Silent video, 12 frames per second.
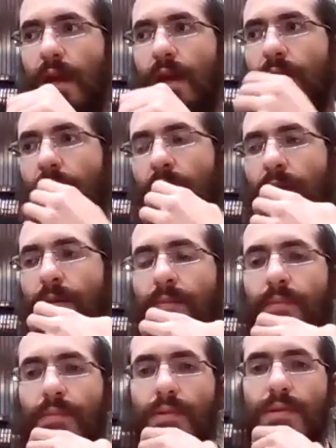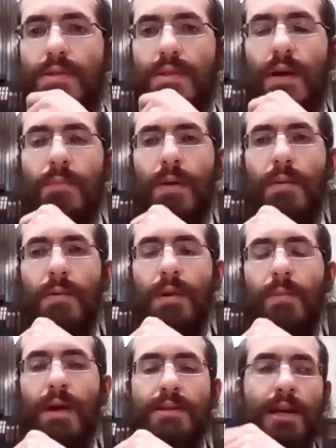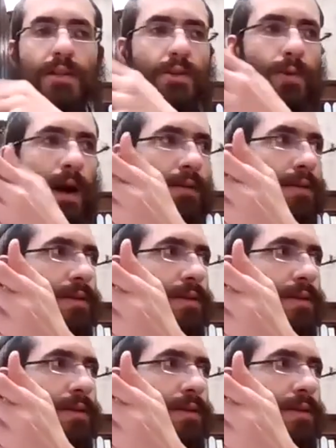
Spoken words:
It's like, a kebaya is like